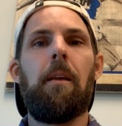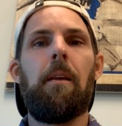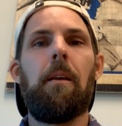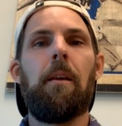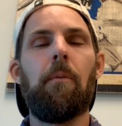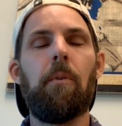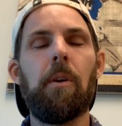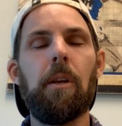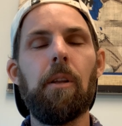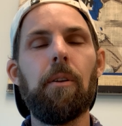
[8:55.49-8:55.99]

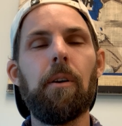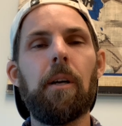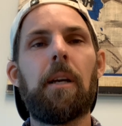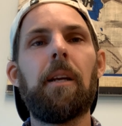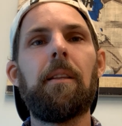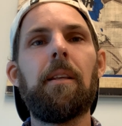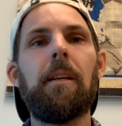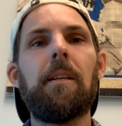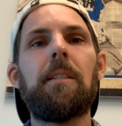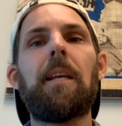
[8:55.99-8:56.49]
And when you look
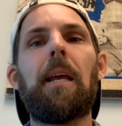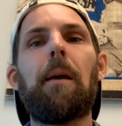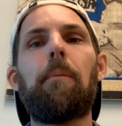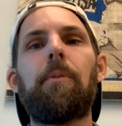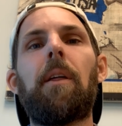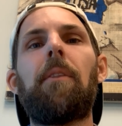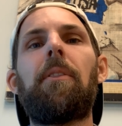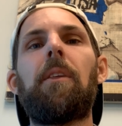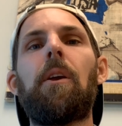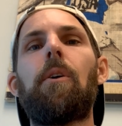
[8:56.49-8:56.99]
at the example
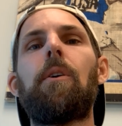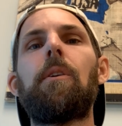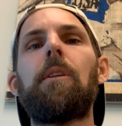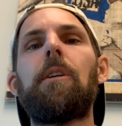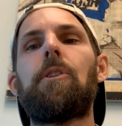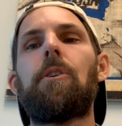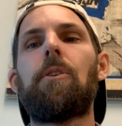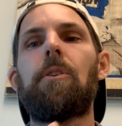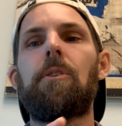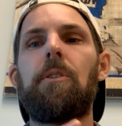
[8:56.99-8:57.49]
that the early
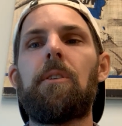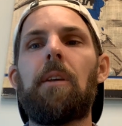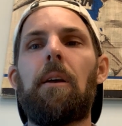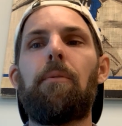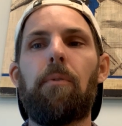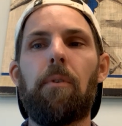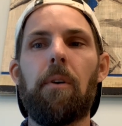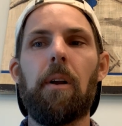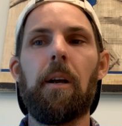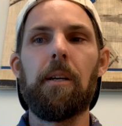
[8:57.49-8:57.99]
church set
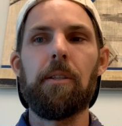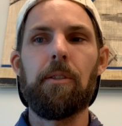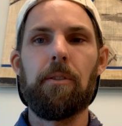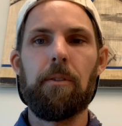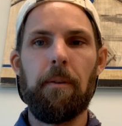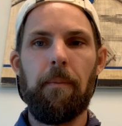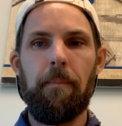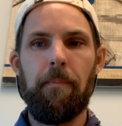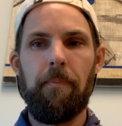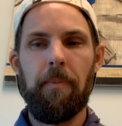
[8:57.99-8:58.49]
for us,
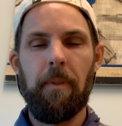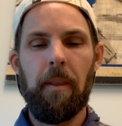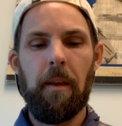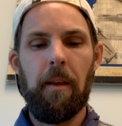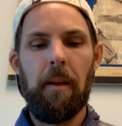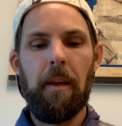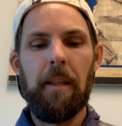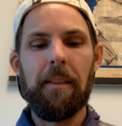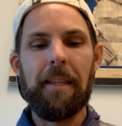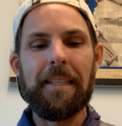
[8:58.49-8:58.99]

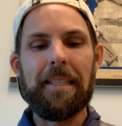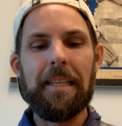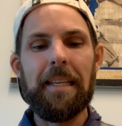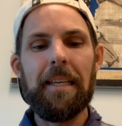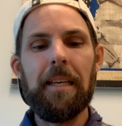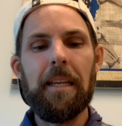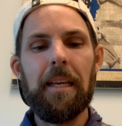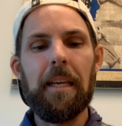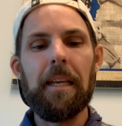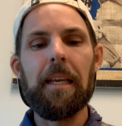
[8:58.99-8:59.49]
they
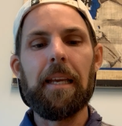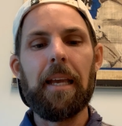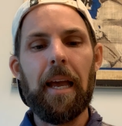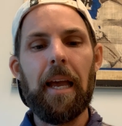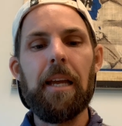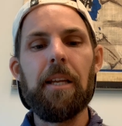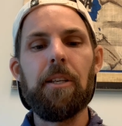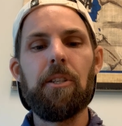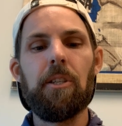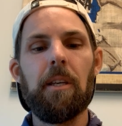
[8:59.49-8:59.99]
didn't
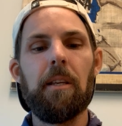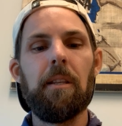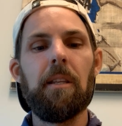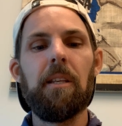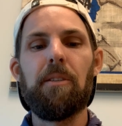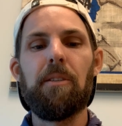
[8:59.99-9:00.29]
engage in these